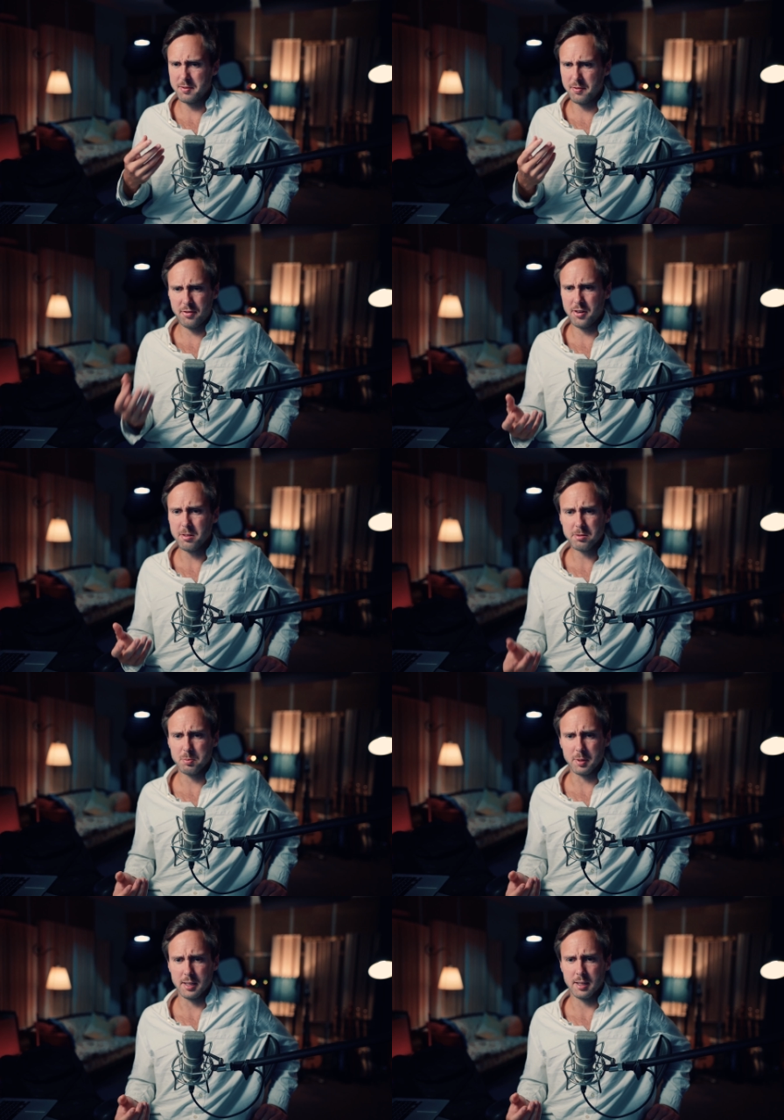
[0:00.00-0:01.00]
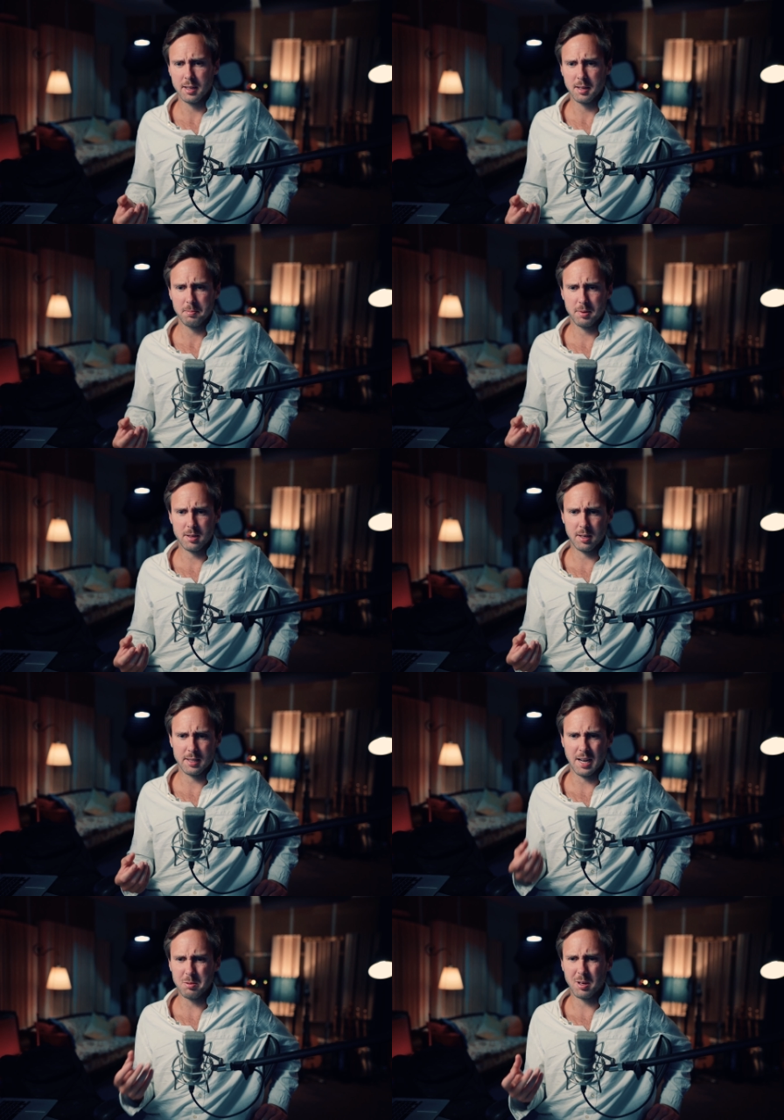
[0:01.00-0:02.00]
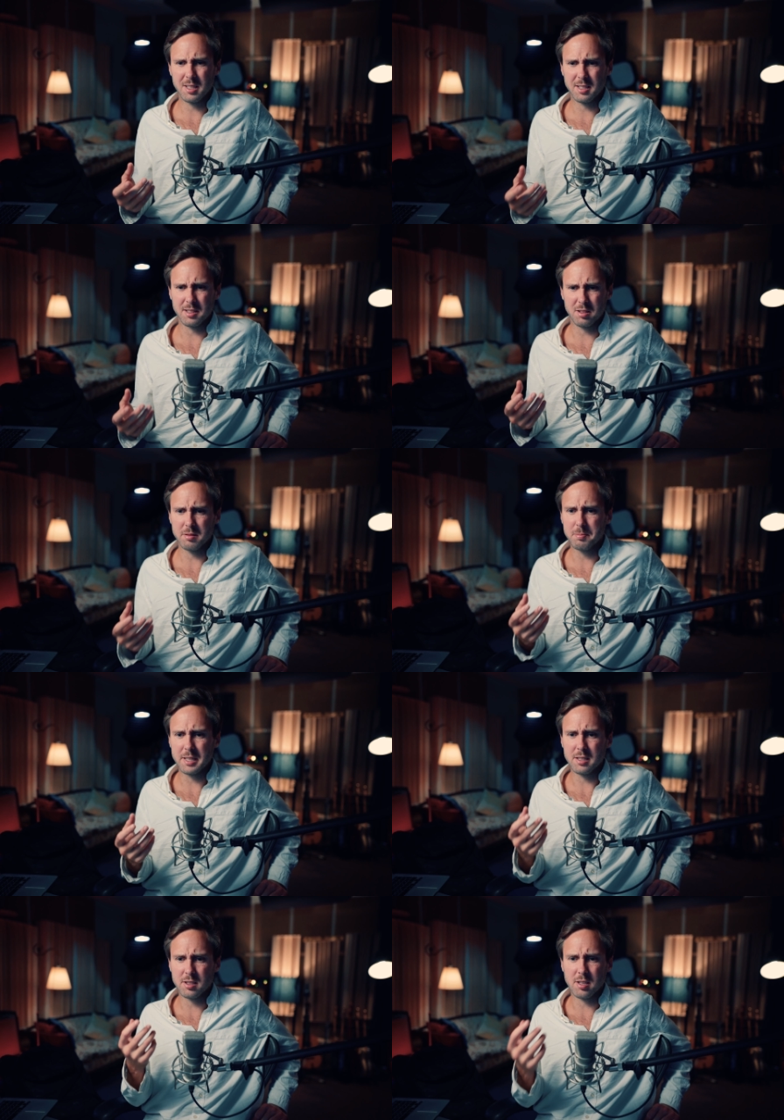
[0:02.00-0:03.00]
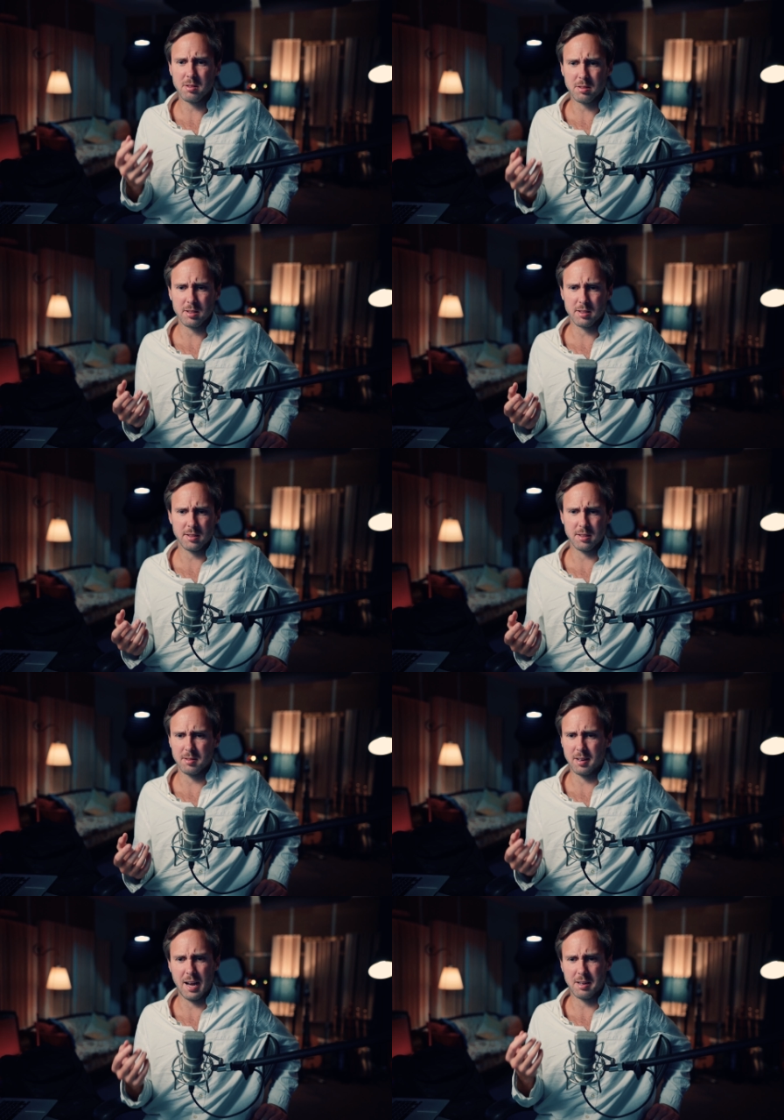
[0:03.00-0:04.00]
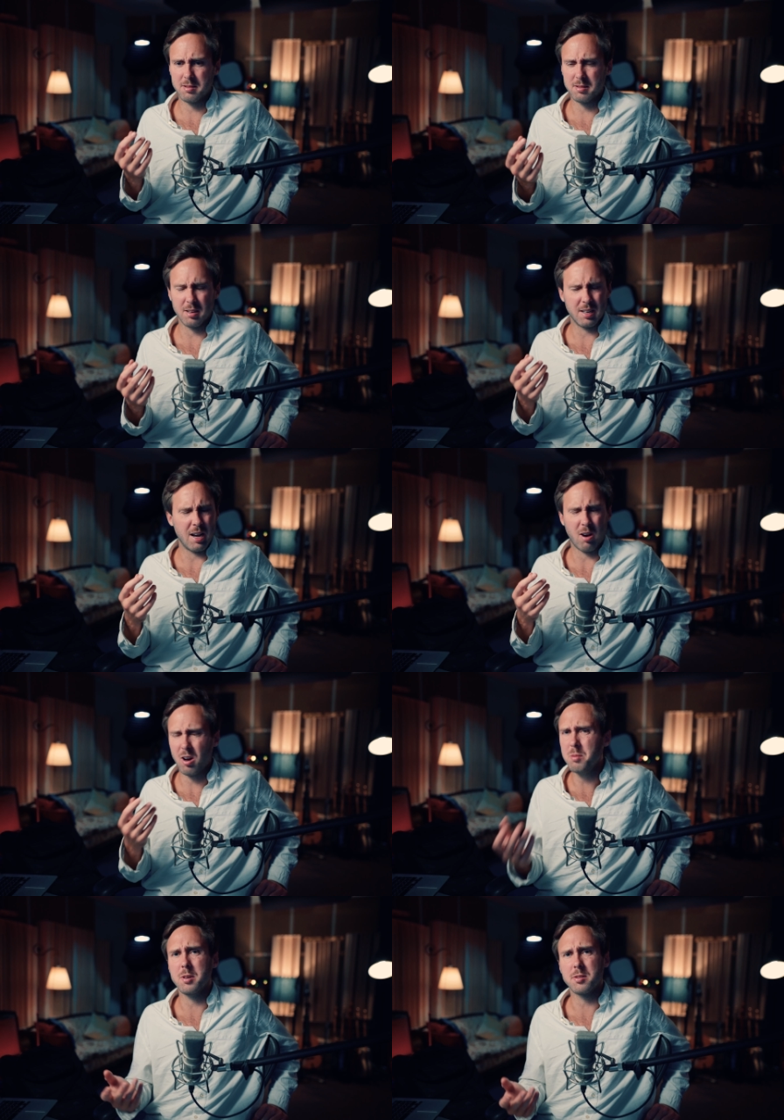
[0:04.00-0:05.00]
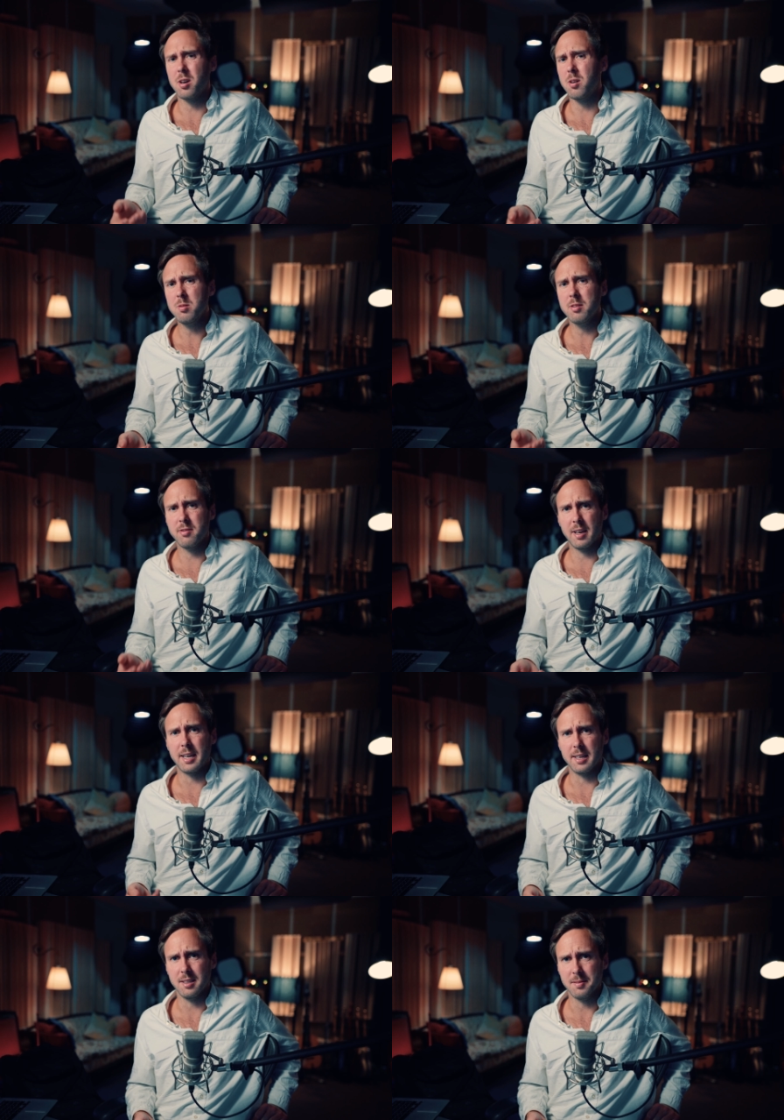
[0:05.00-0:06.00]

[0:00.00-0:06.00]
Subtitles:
froze me because I wanted it to be so good so I could almost only fail.